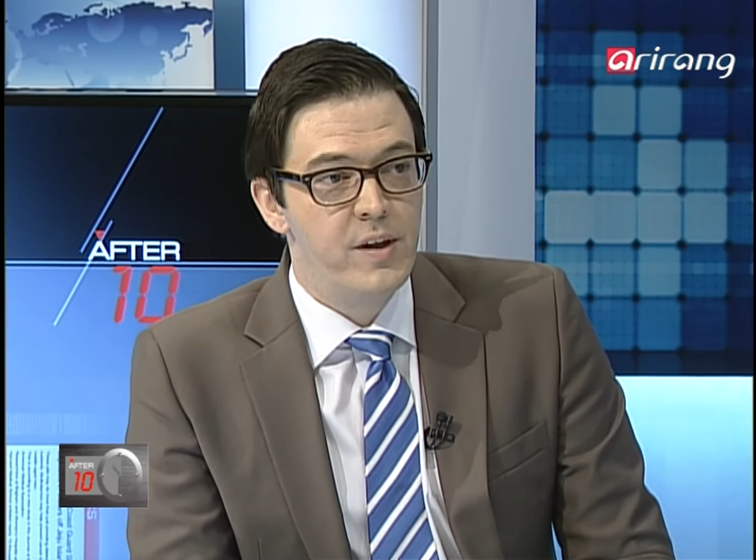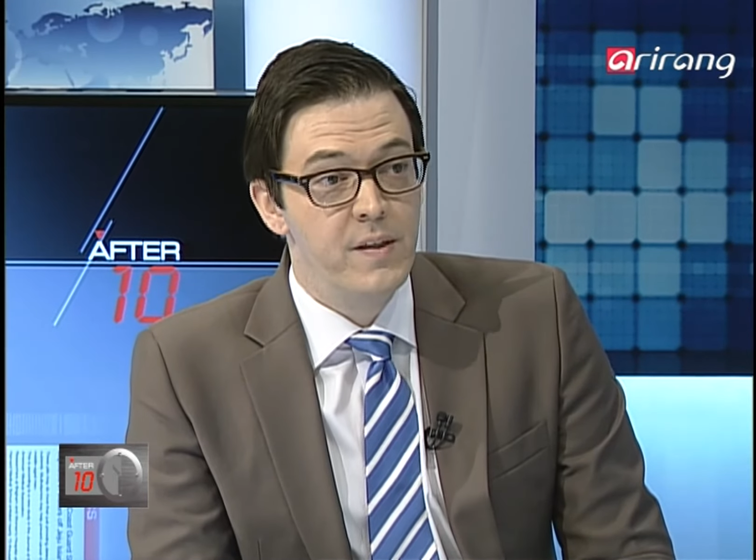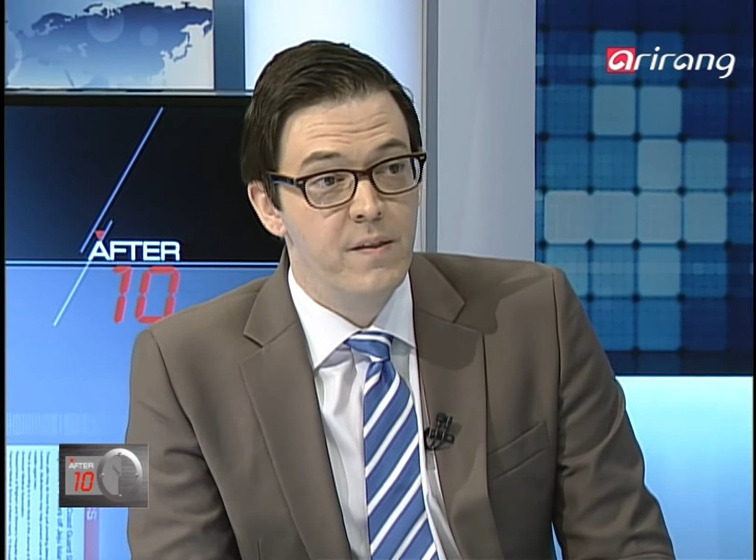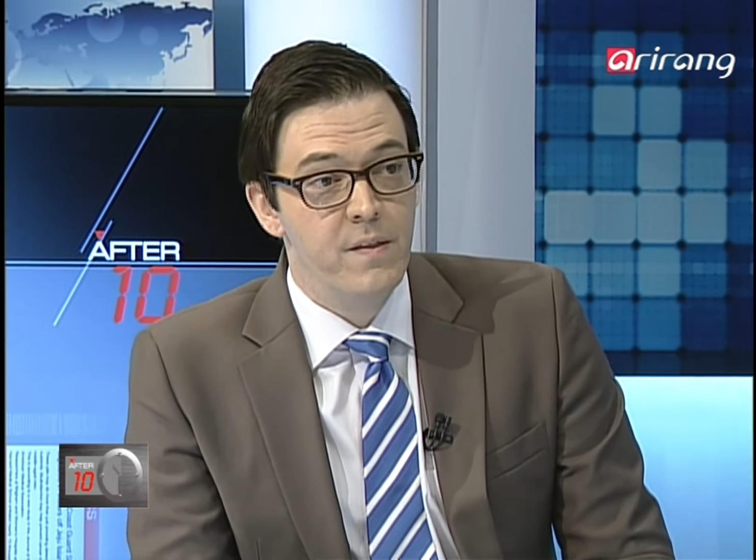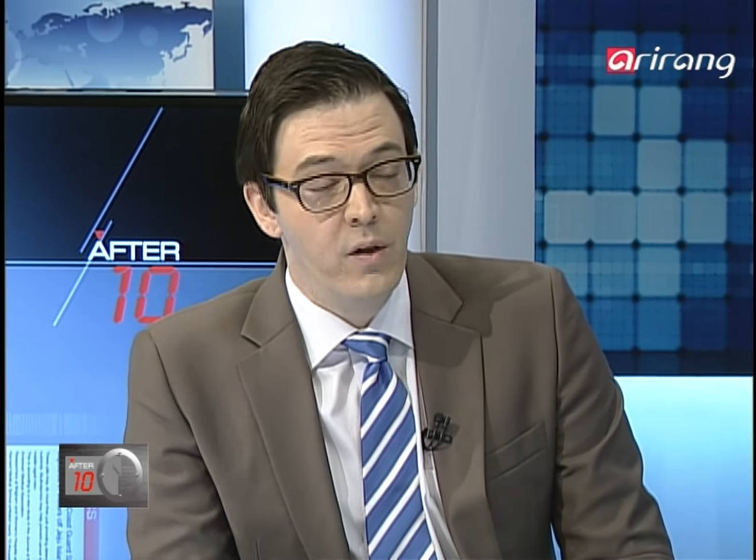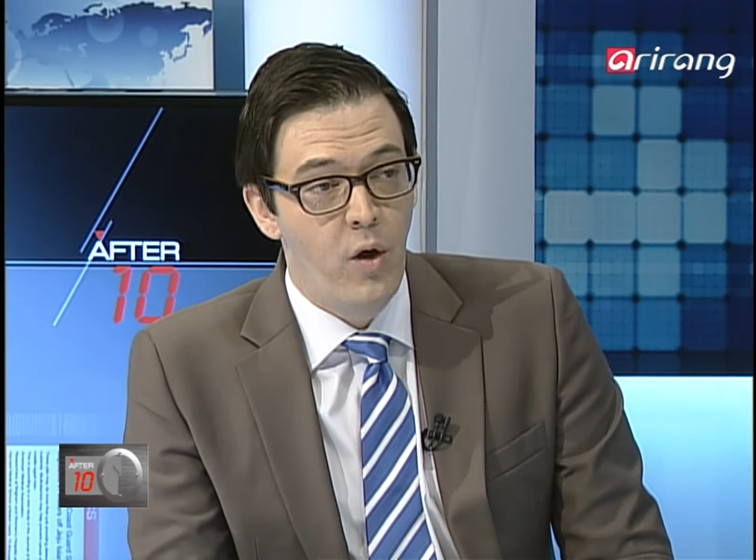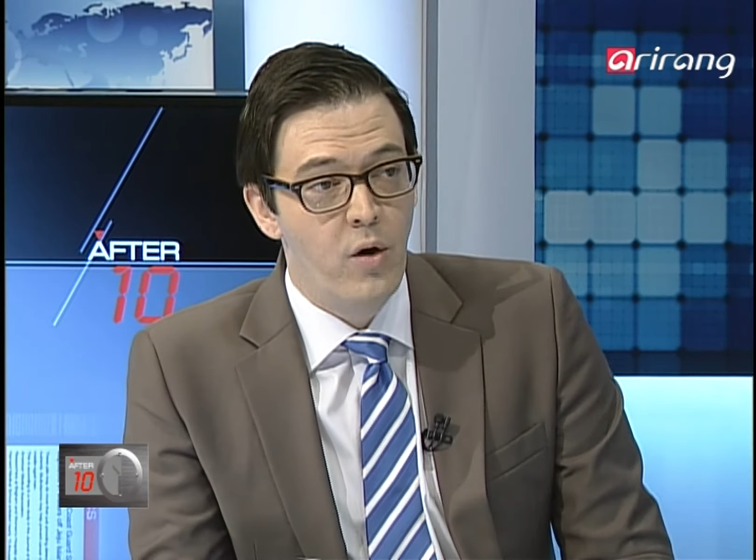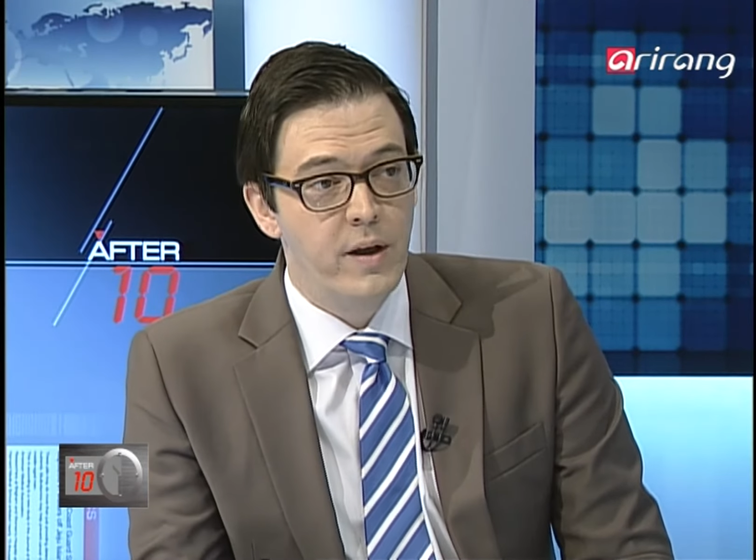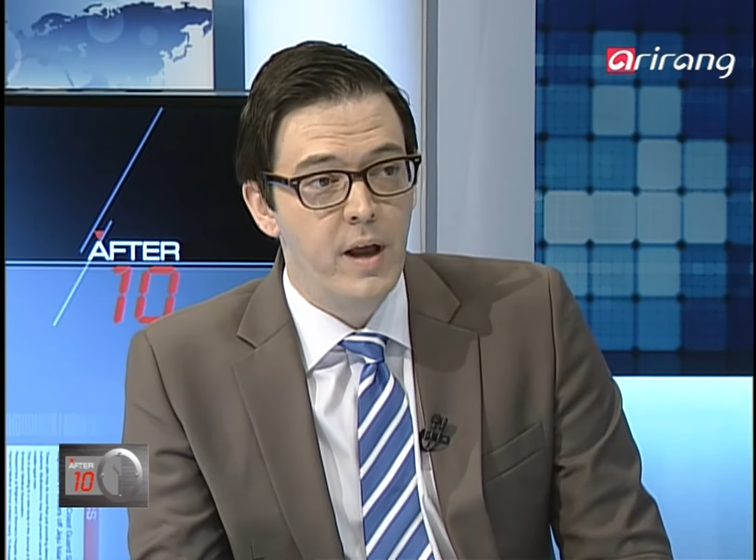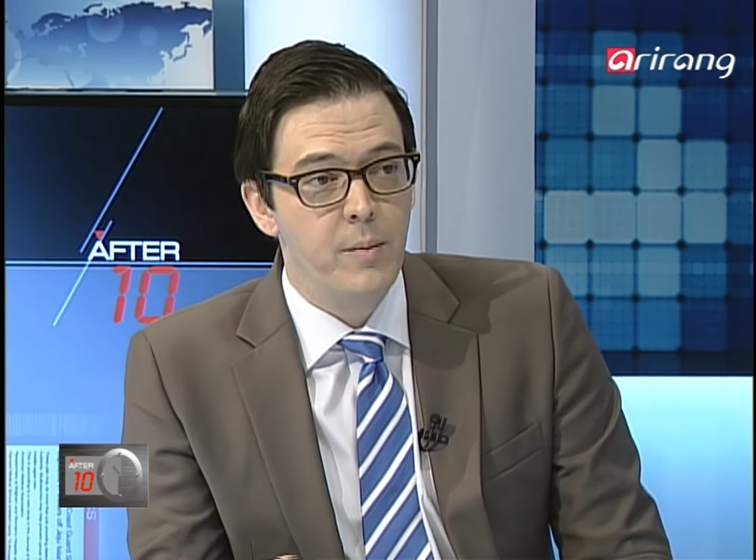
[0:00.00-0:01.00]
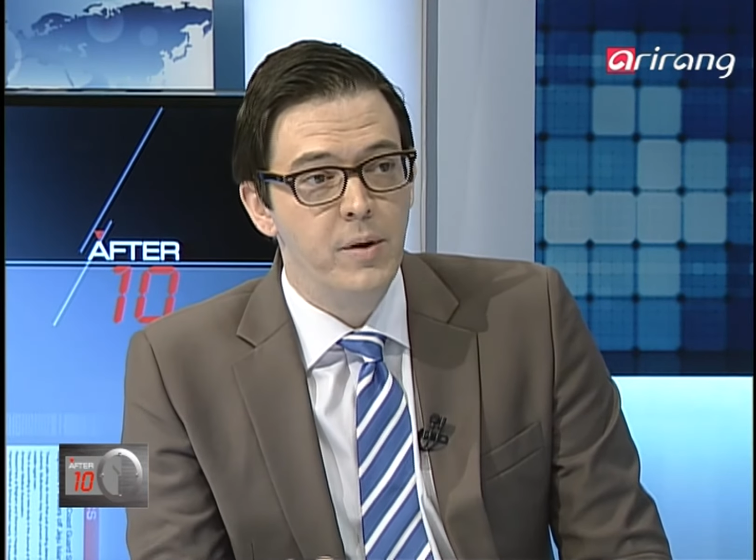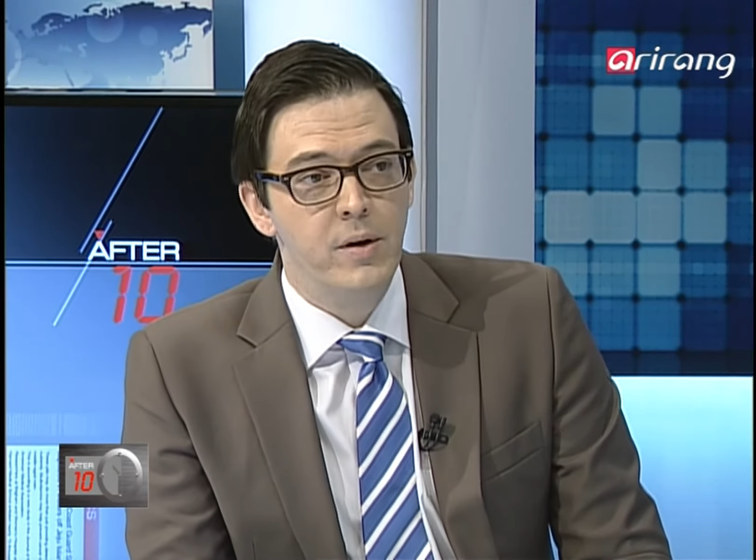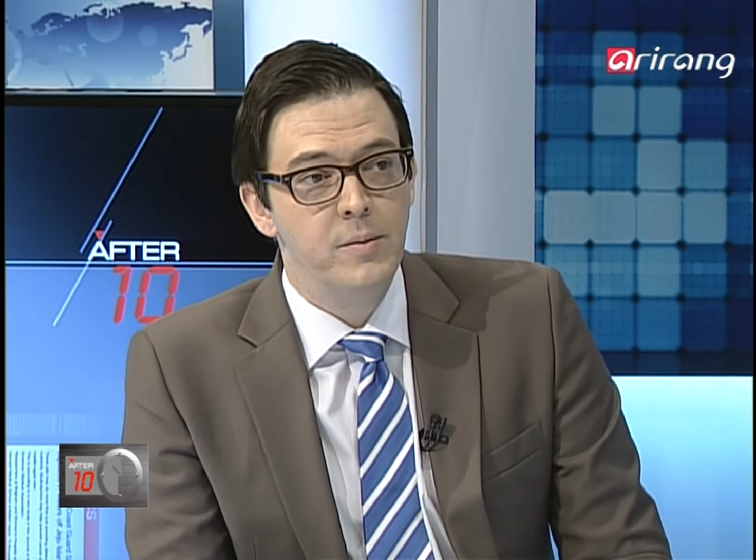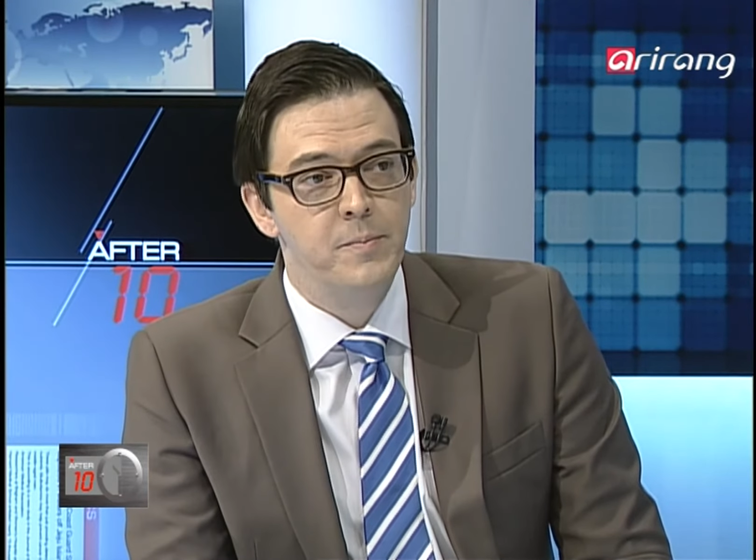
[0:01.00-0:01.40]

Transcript: in the long game here?